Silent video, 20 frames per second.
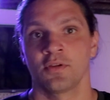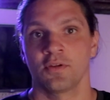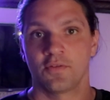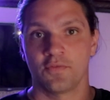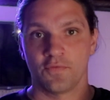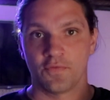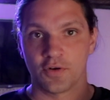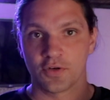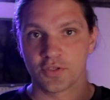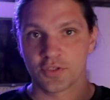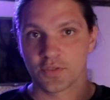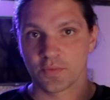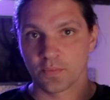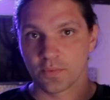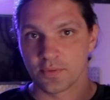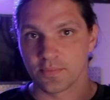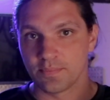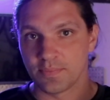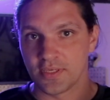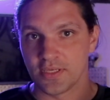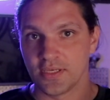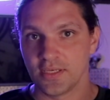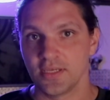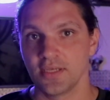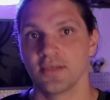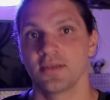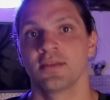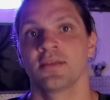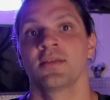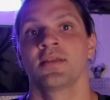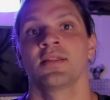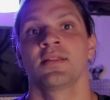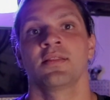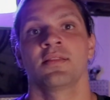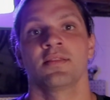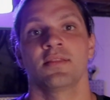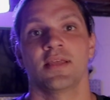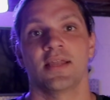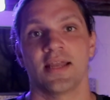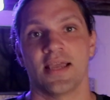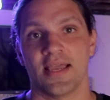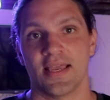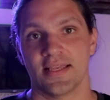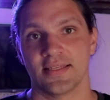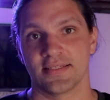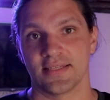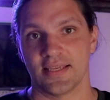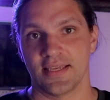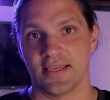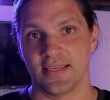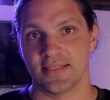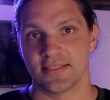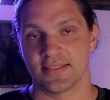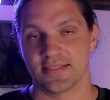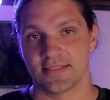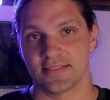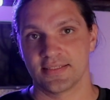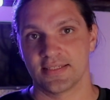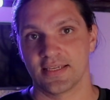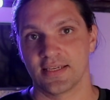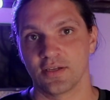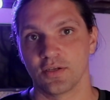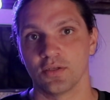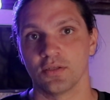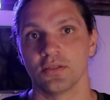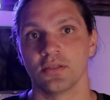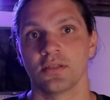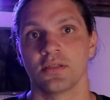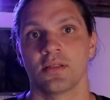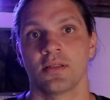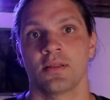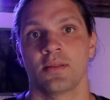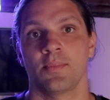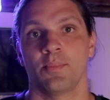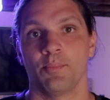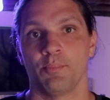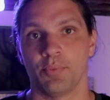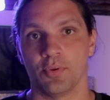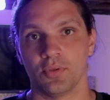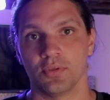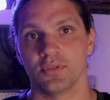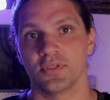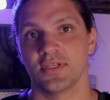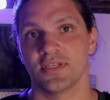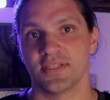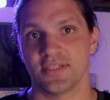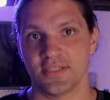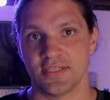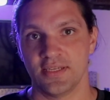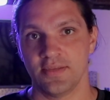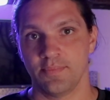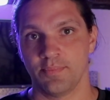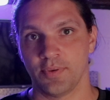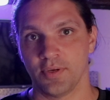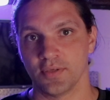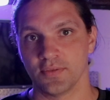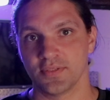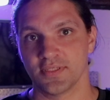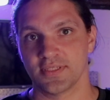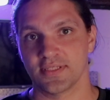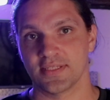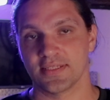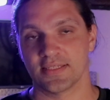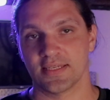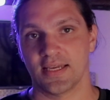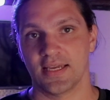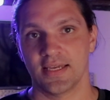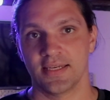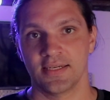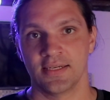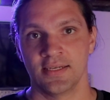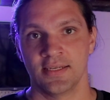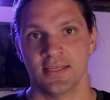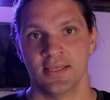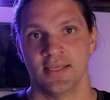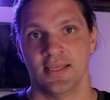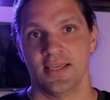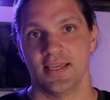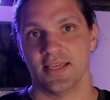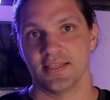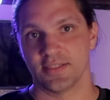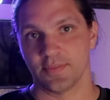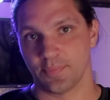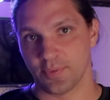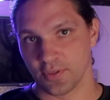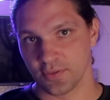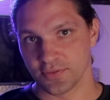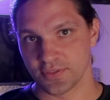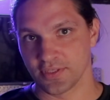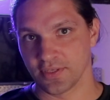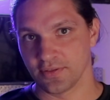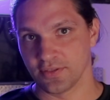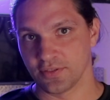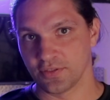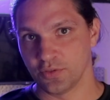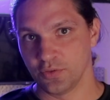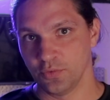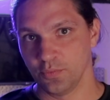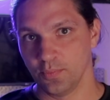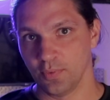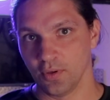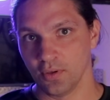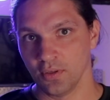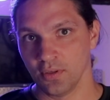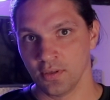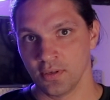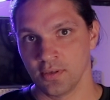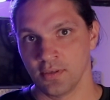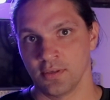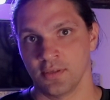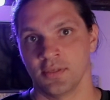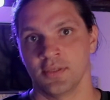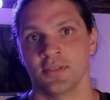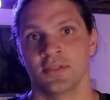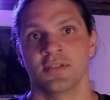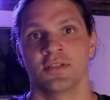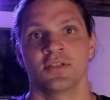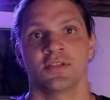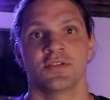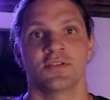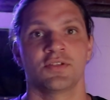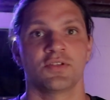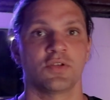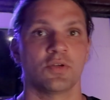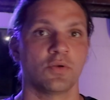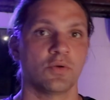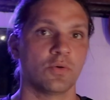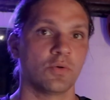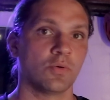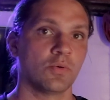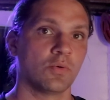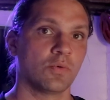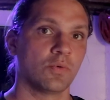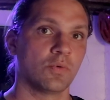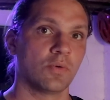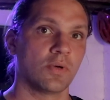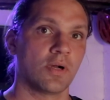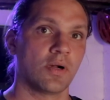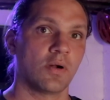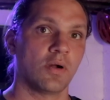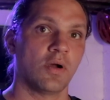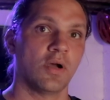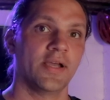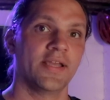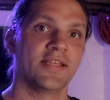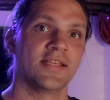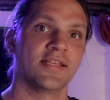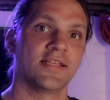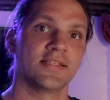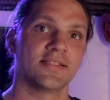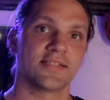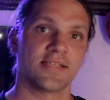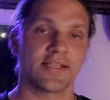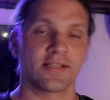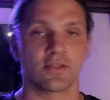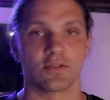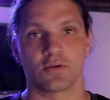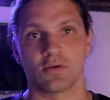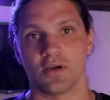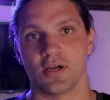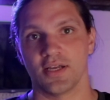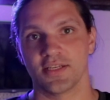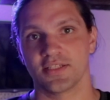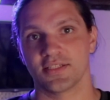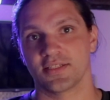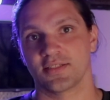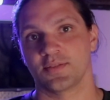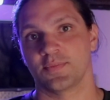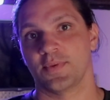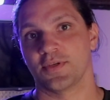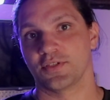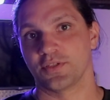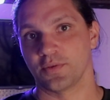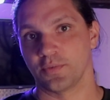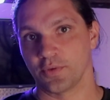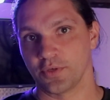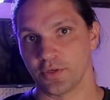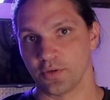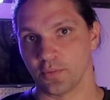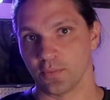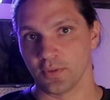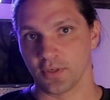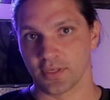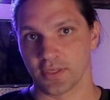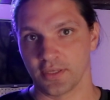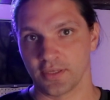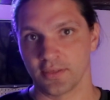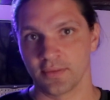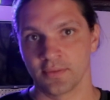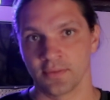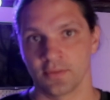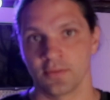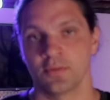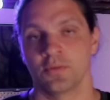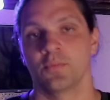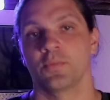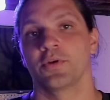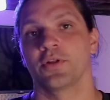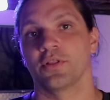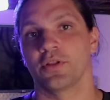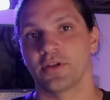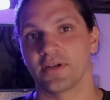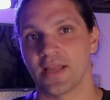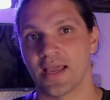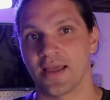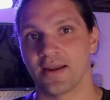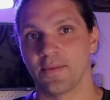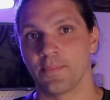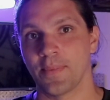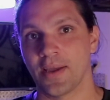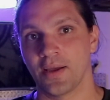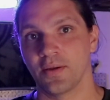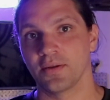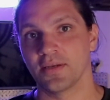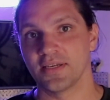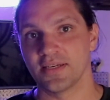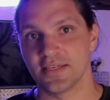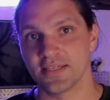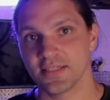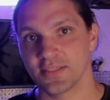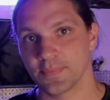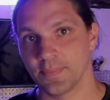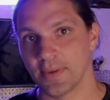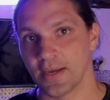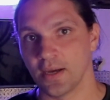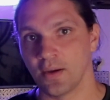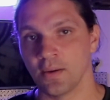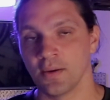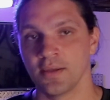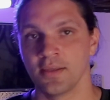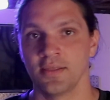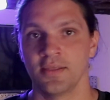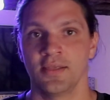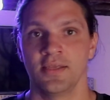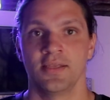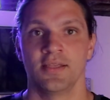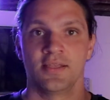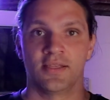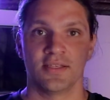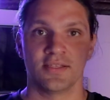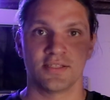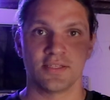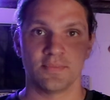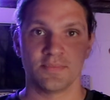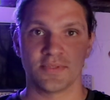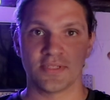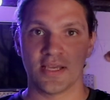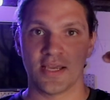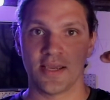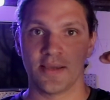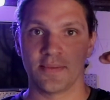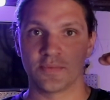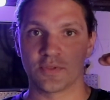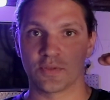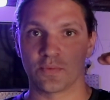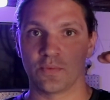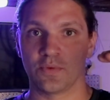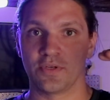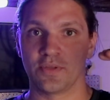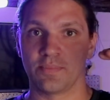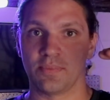First would be that it has a single bolt seat post design as opposed to the 2-bolt. So in cyclocross, especially when you're a rookie, when you're learning how to mount and dismount, sometimes when you